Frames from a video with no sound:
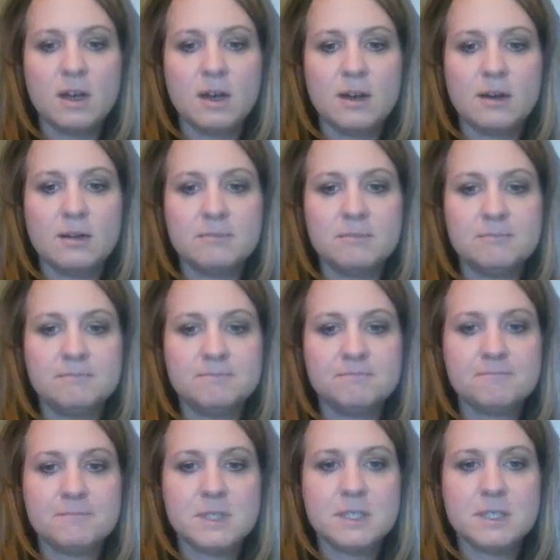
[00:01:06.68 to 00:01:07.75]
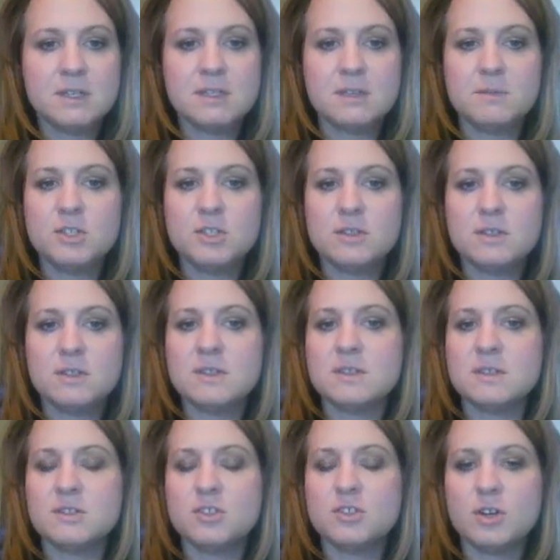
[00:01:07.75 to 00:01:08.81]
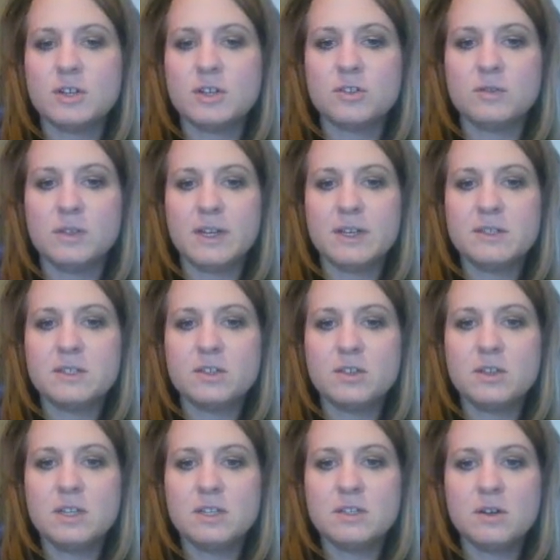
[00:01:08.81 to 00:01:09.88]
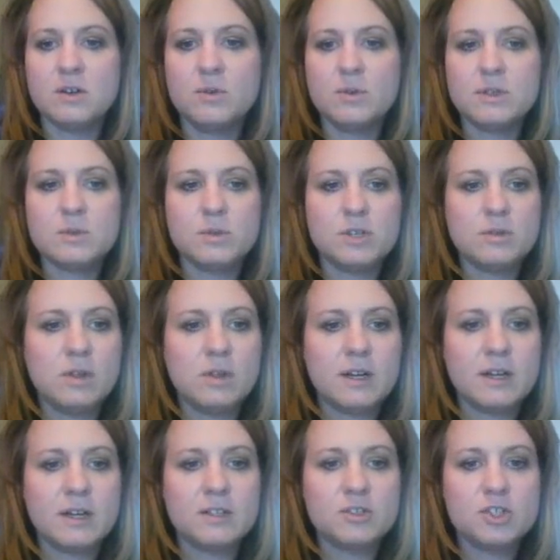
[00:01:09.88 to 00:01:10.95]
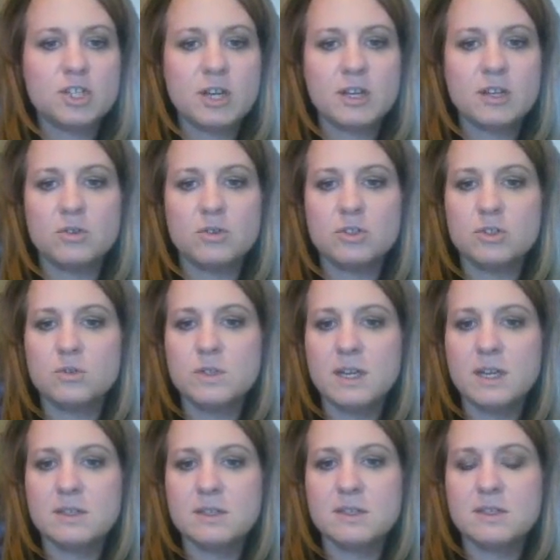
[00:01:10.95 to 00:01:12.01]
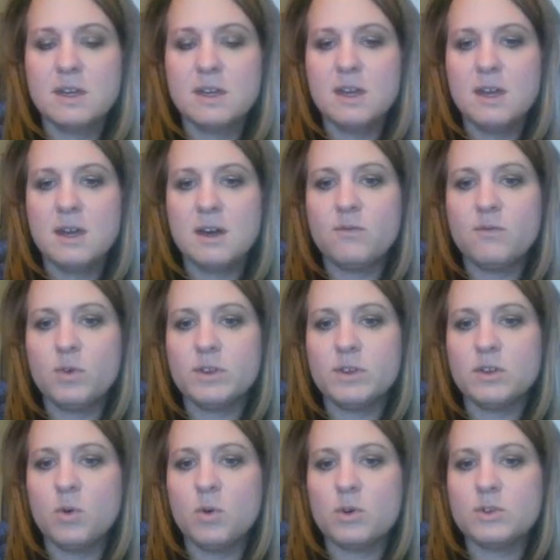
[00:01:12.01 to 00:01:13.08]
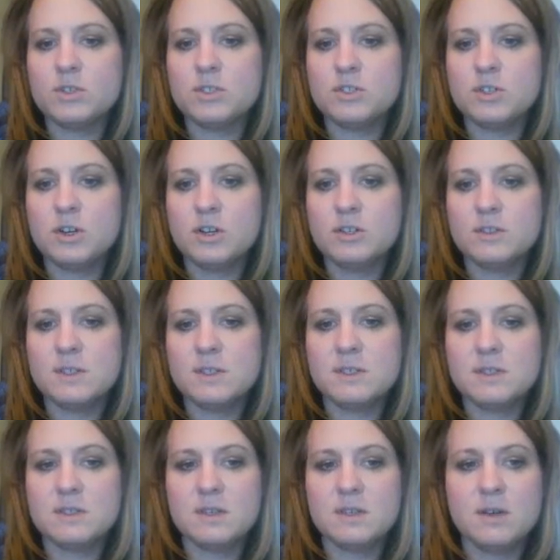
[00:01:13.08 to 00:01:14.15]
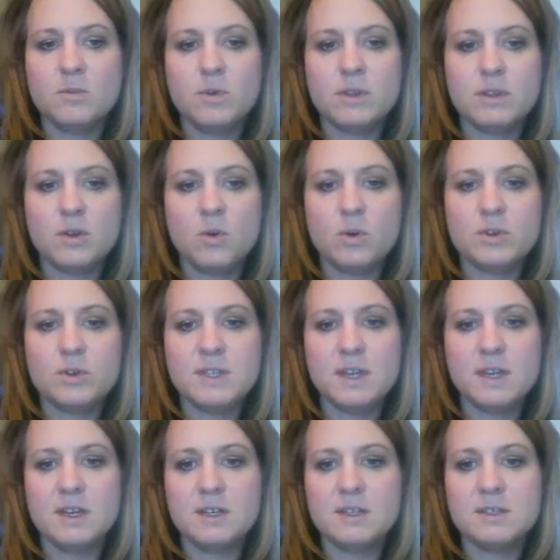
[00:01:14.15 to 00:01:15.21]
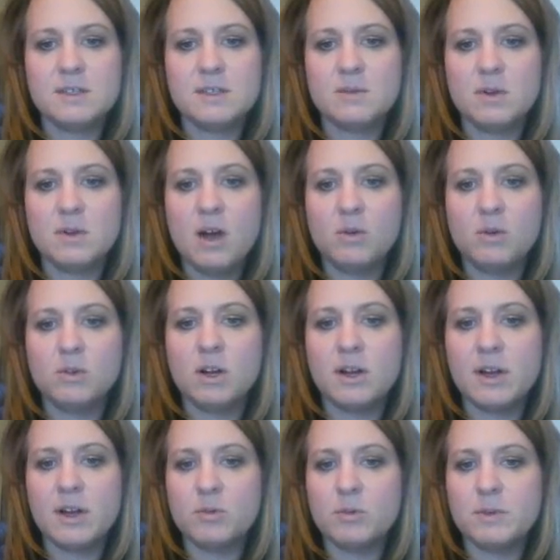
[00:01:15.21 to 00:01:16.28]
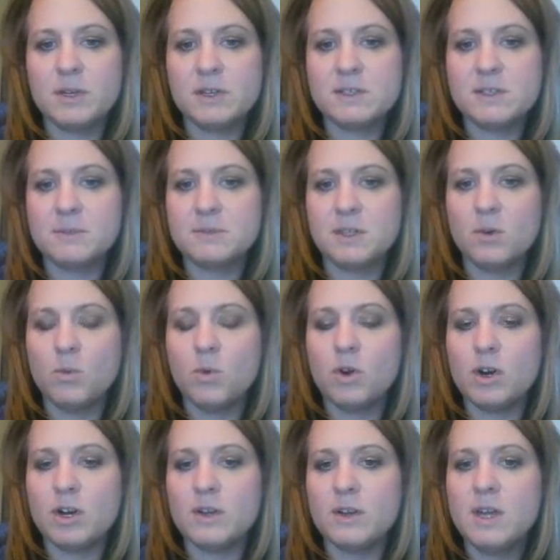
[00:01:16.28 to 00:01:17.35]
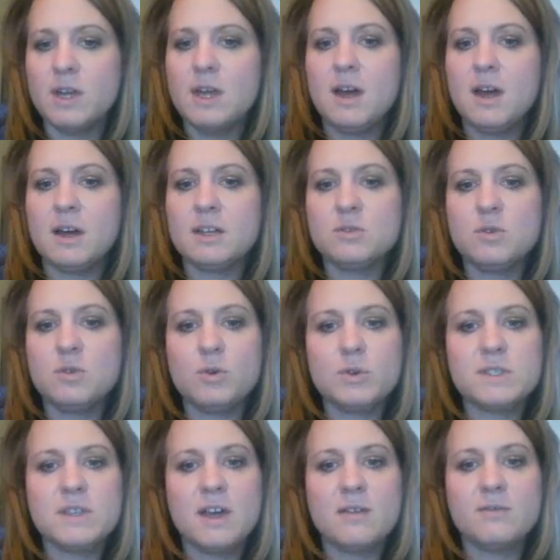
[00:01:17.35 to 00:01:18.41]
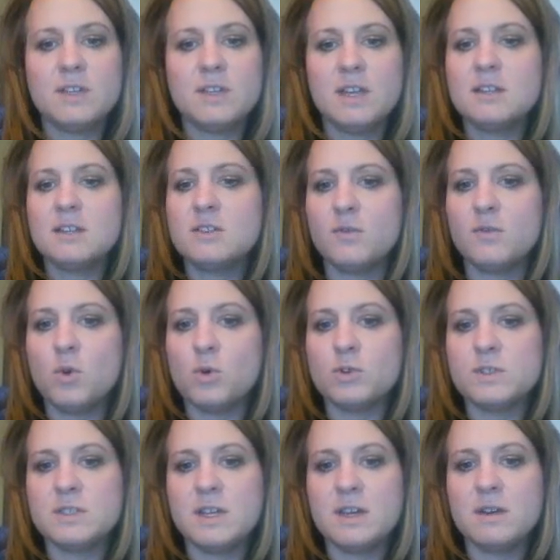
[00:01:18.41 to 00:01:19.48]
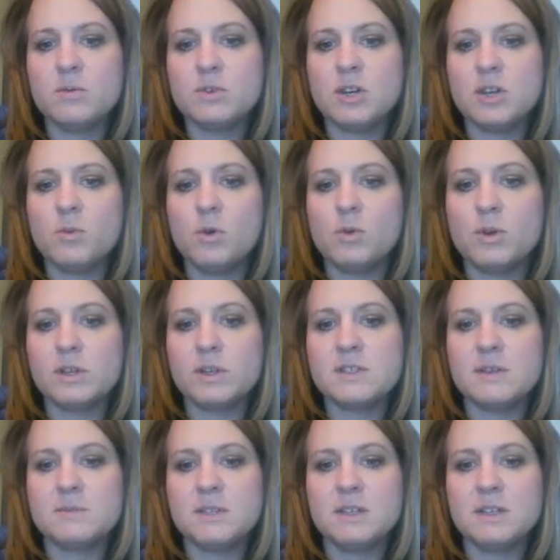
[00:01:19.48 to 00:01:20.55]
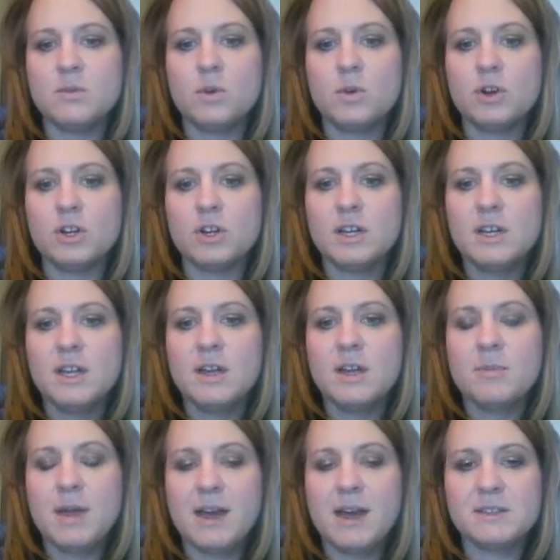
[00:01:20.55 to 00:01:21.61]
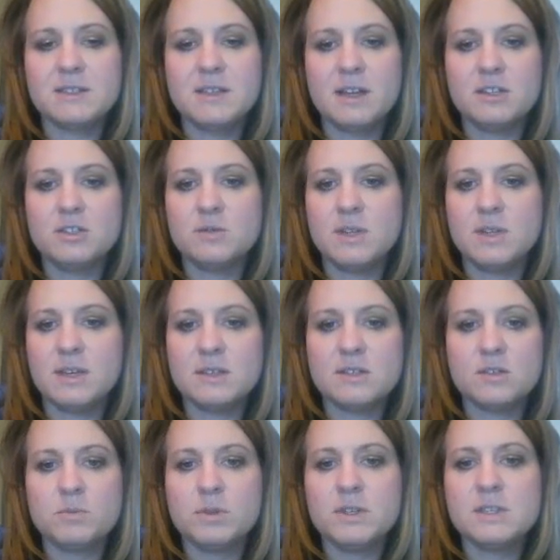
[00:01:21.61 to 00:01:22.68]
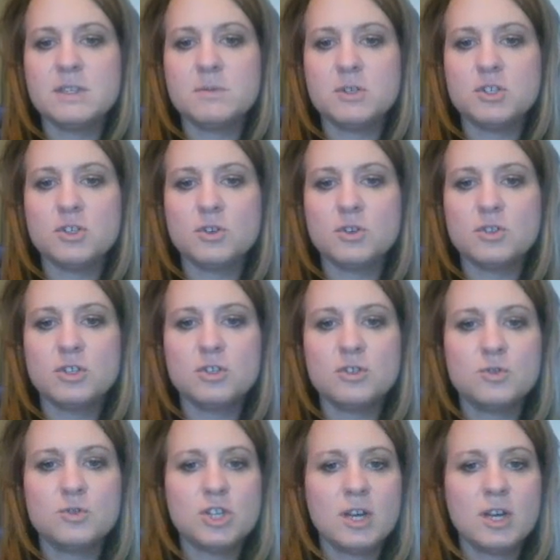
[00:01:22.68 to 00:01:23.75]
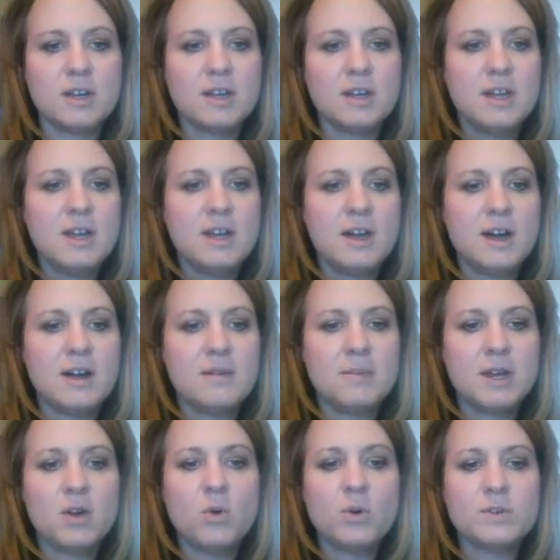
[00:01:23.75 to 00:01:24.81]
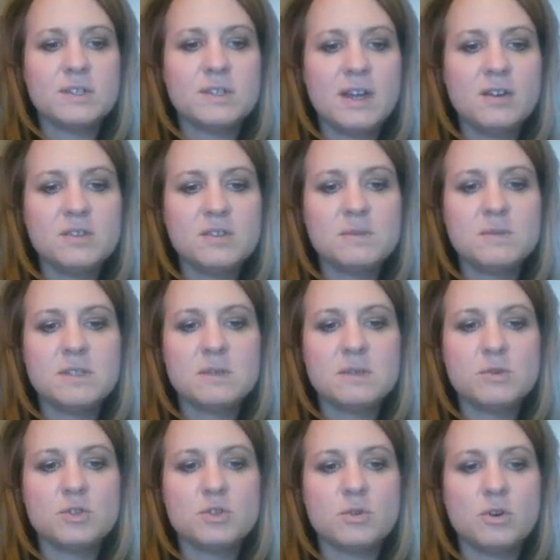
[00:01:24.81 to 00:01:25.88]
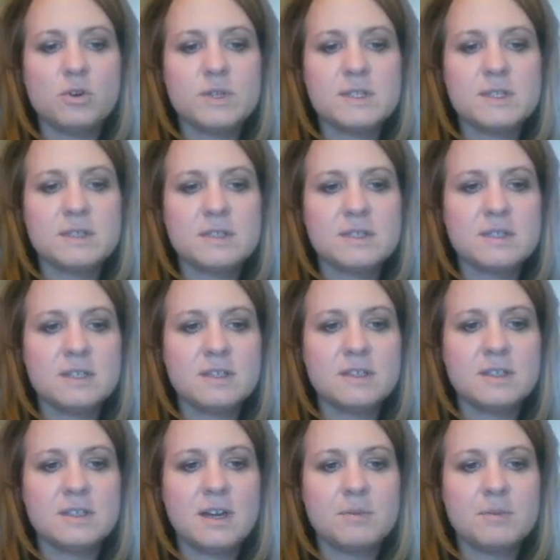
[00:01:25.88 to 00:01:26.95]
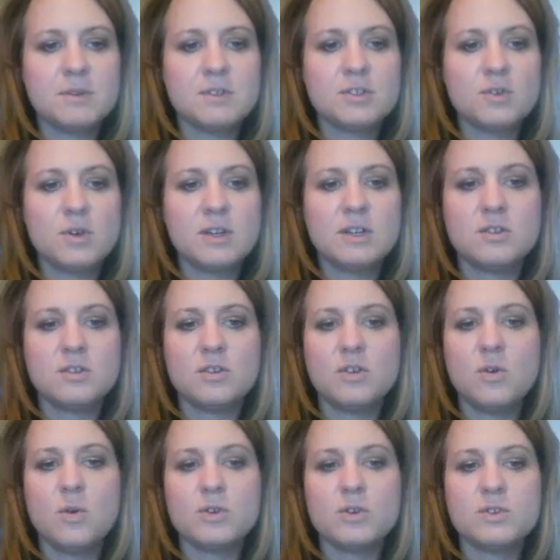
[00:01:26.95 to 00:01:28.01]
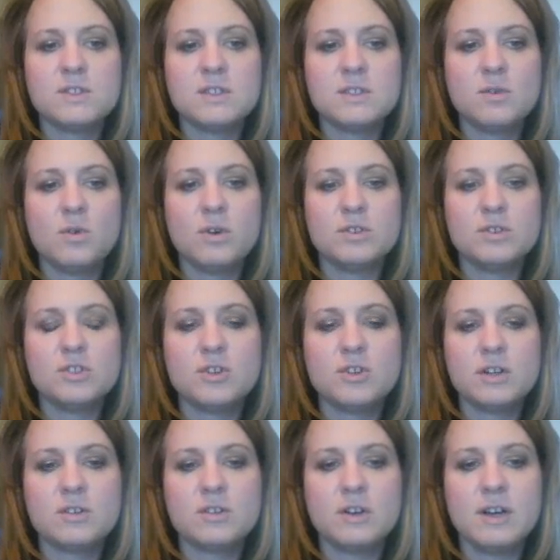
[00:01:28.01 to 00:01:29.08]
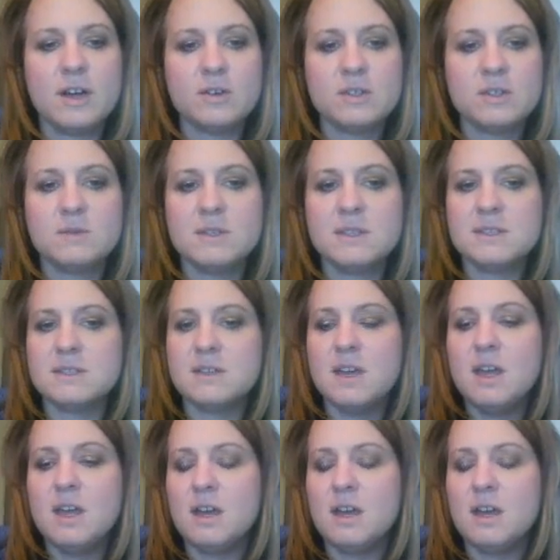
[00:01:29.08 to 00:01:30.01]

As I mentioned, this is instructor-led, so you need to always, when you log in, check your due dates of when the course starts and when the course ends and how long I will be accepting work. I do always have an end of course date, which I won't accept any work past that due date, so please be sure to check my course announcements, which are always listed at the top of the screen under course or instructor announcements.